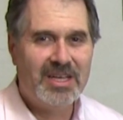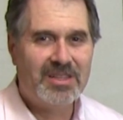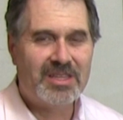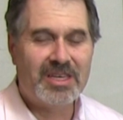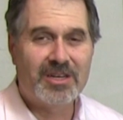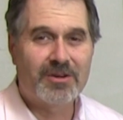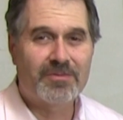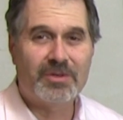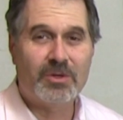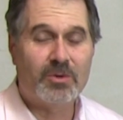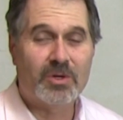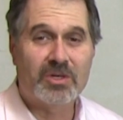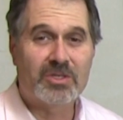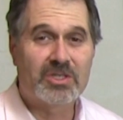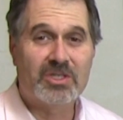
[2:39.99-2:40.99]
the
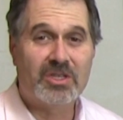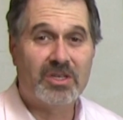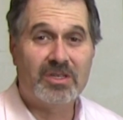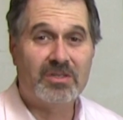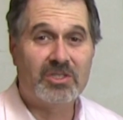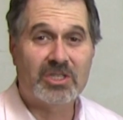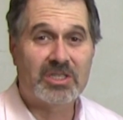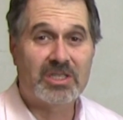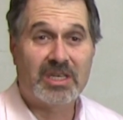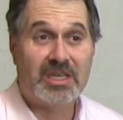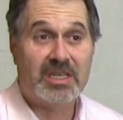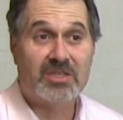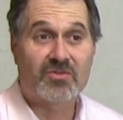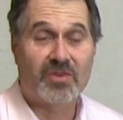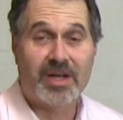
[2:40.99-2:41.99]
interviewers just think
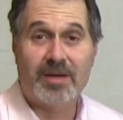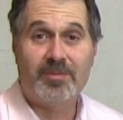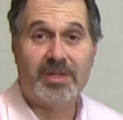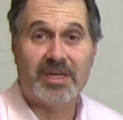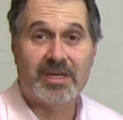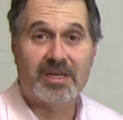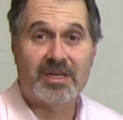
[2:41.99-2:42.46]
he's rambling,